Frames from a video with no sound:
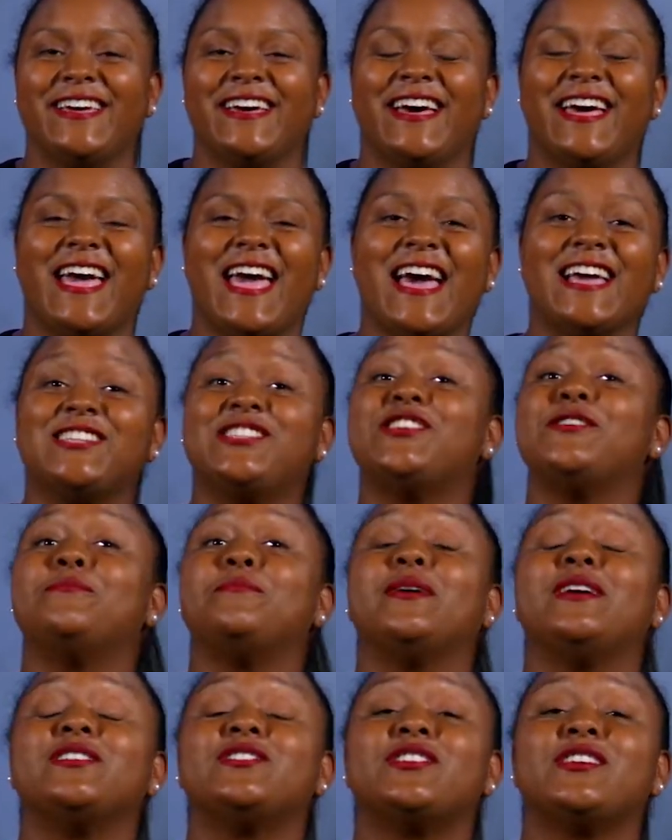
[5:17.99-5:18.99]
As she
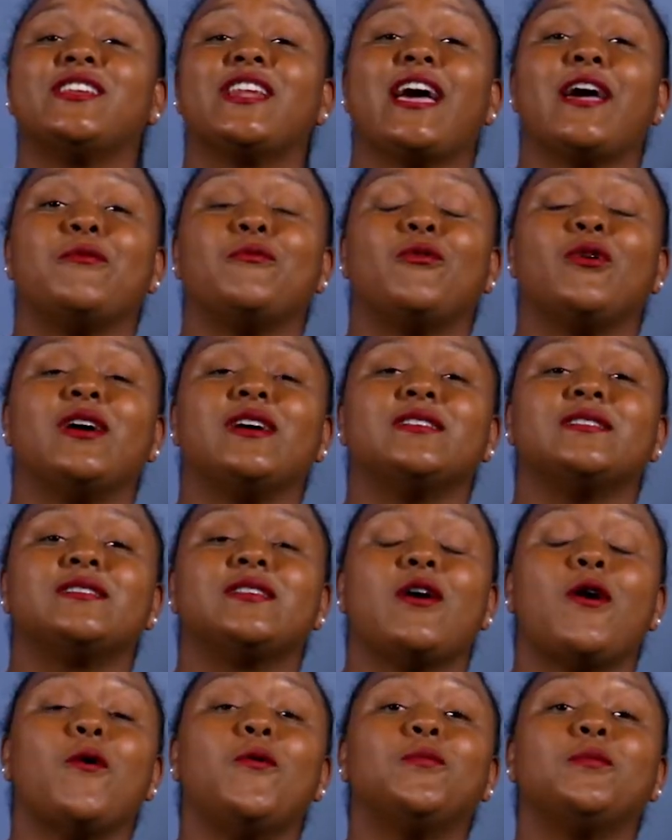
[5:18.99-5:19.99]
mentioned, I was
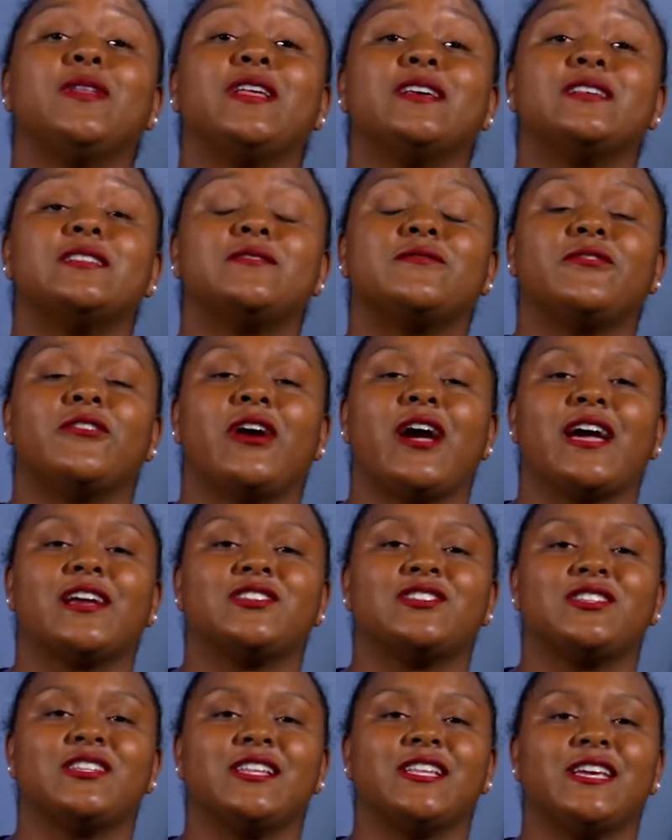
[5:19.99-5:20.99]
homeless for
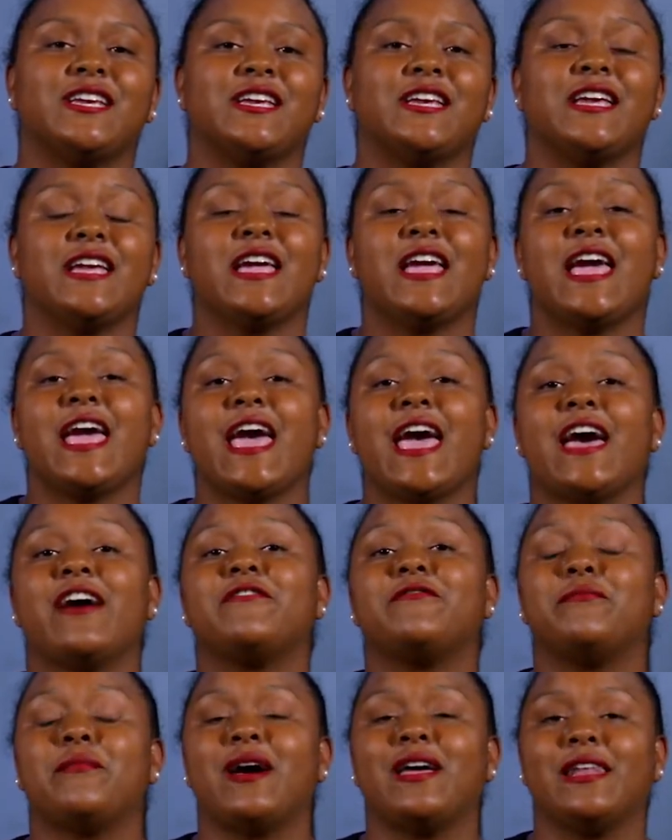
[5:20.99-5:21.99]
actually
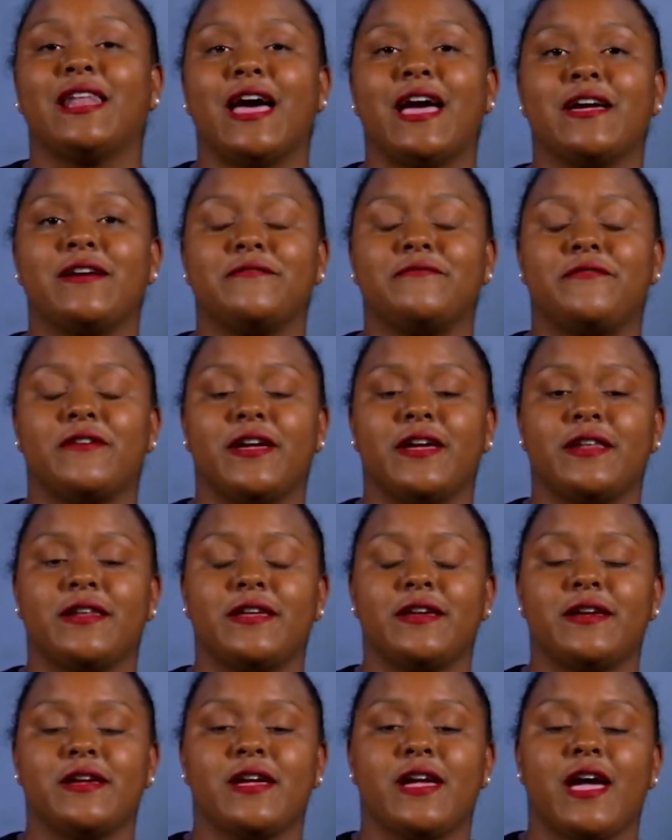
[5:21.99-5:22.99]
half my life, and
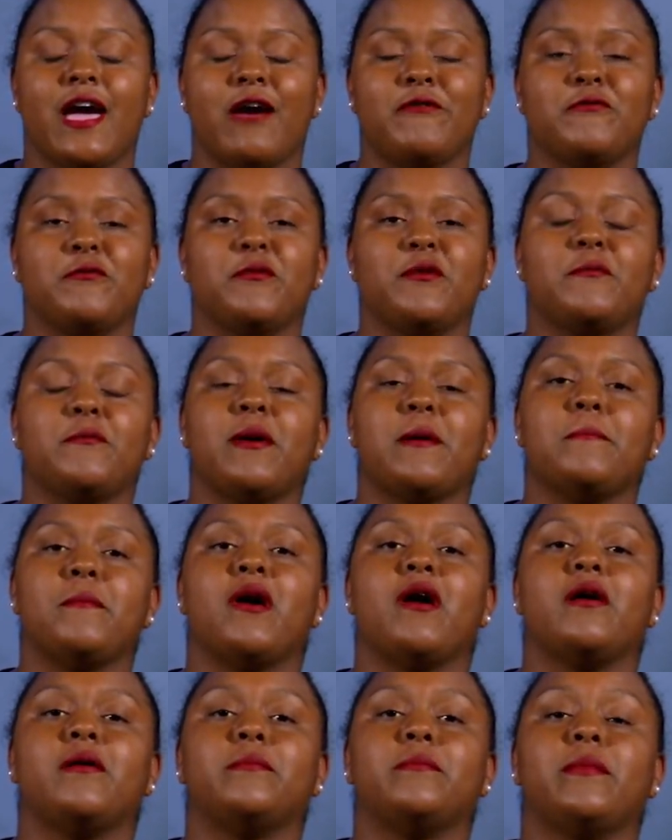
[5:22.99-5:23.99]
I remember
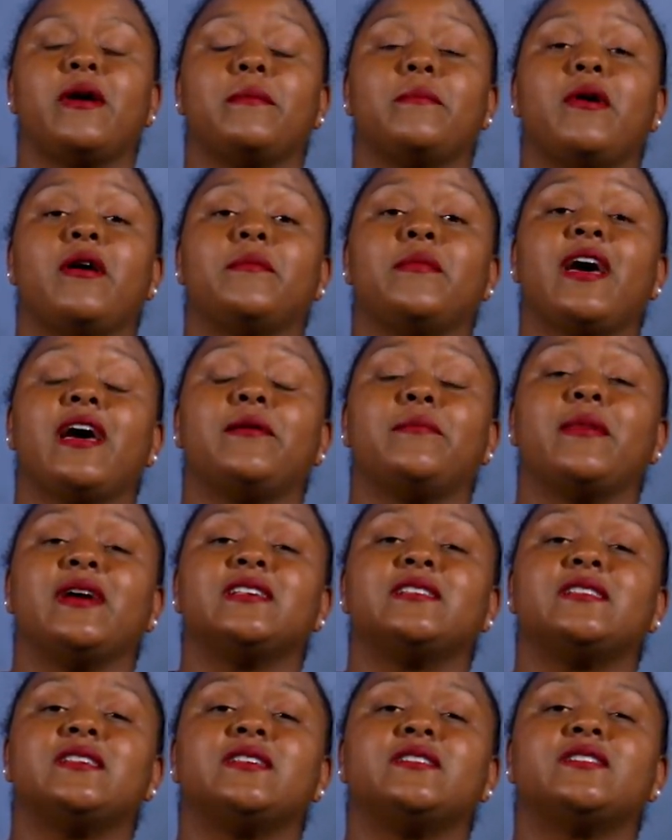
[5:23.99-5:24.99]
my mom had my
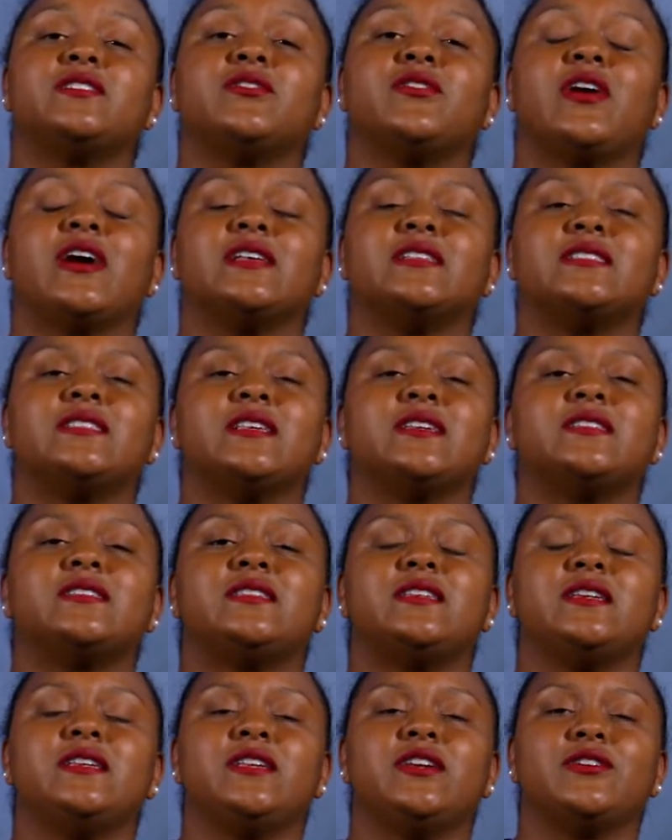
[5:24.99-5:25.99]
sister at
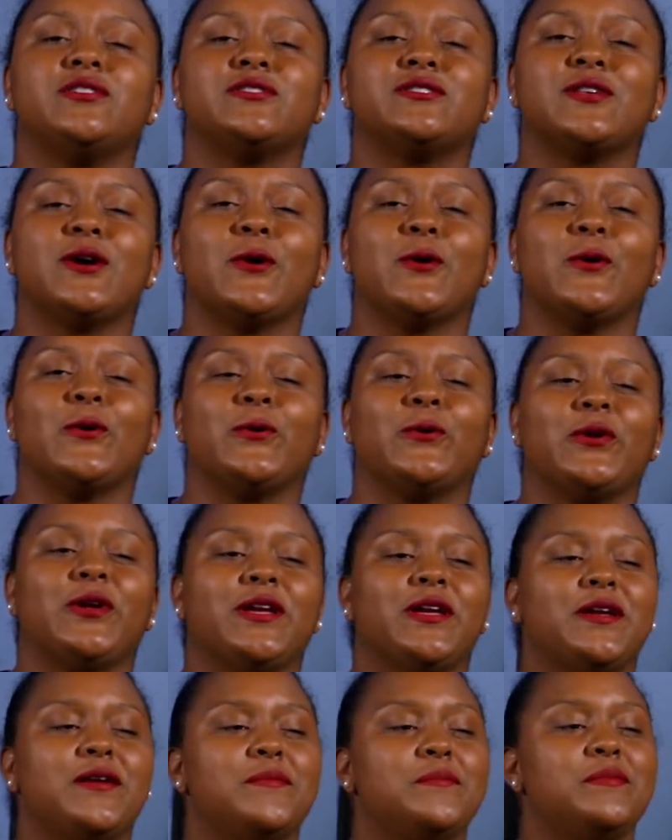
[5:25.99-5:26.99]
16 years old,
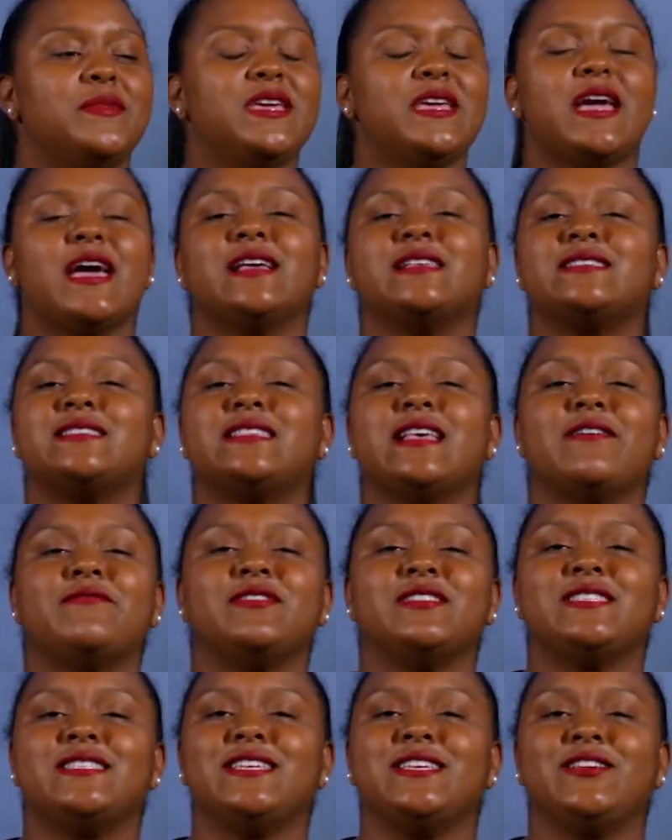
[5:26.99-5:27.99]
me at
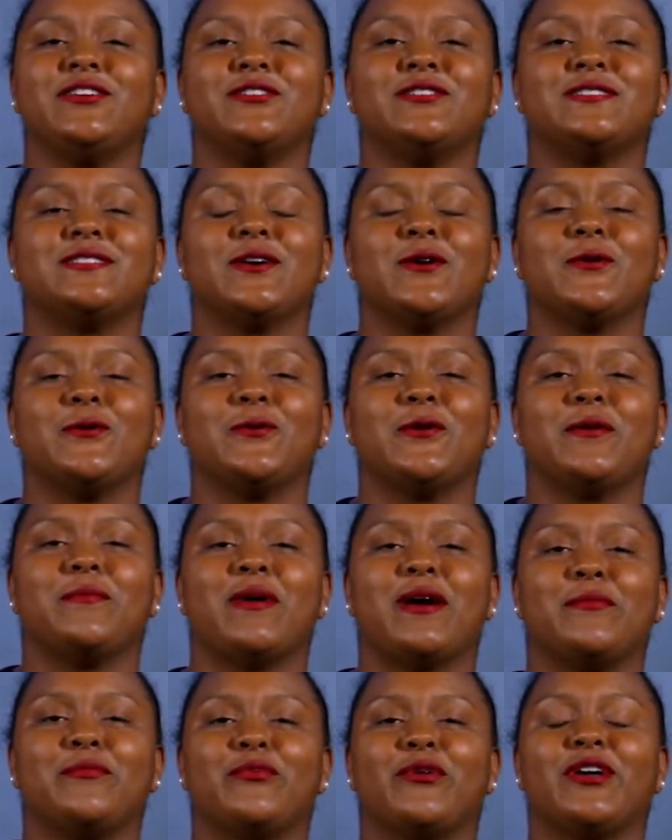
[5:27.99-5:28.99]
17 years old, and
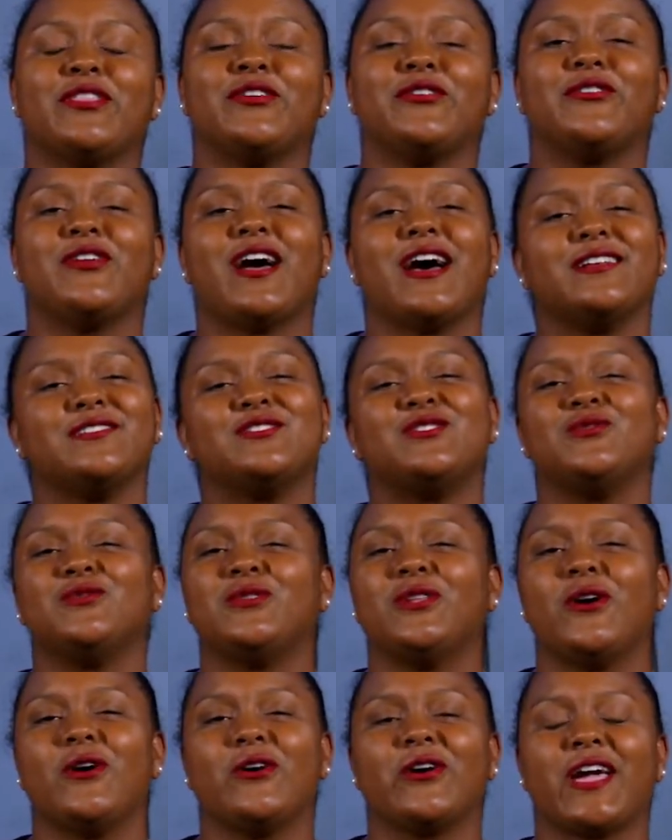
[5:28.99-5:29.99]
my brother not too
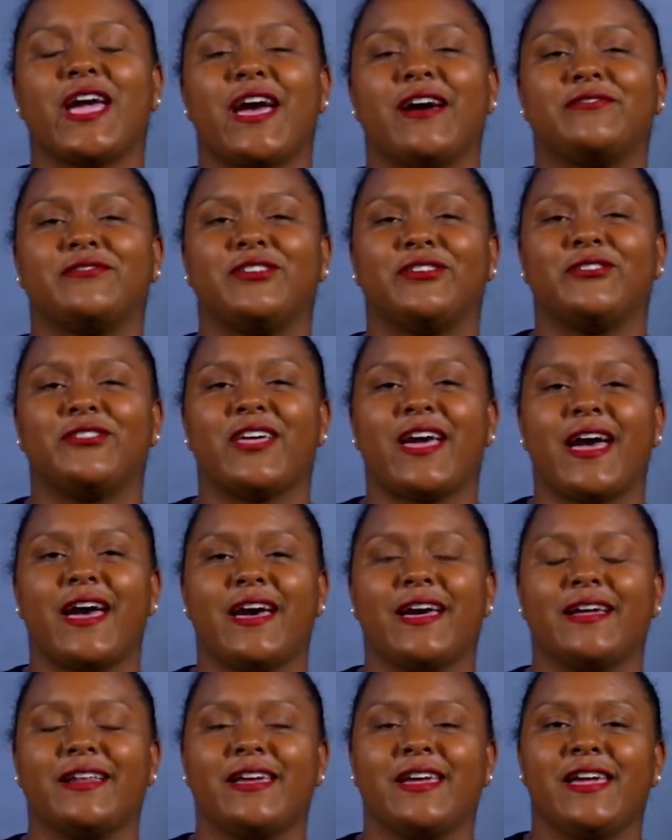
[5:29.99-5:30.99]
long after
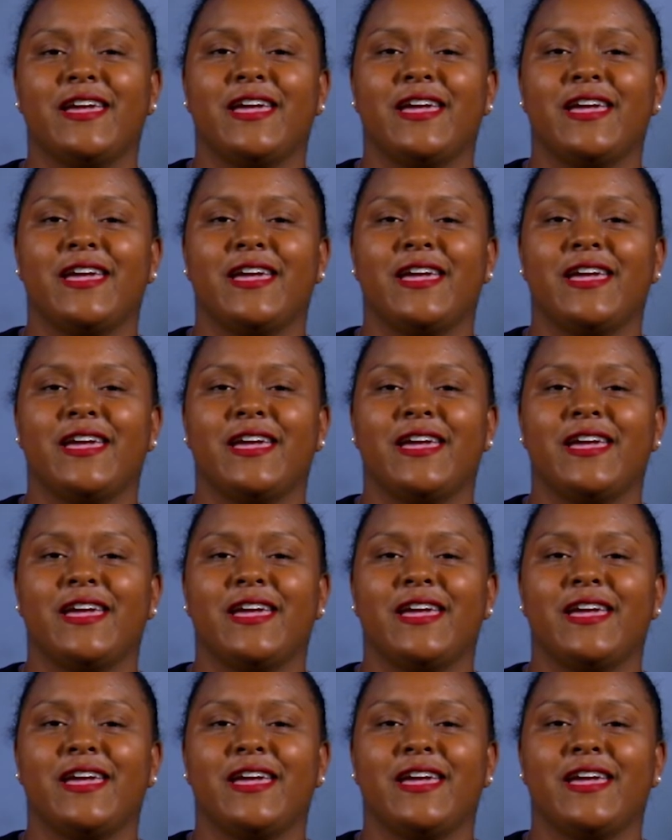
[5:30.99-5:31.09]
that.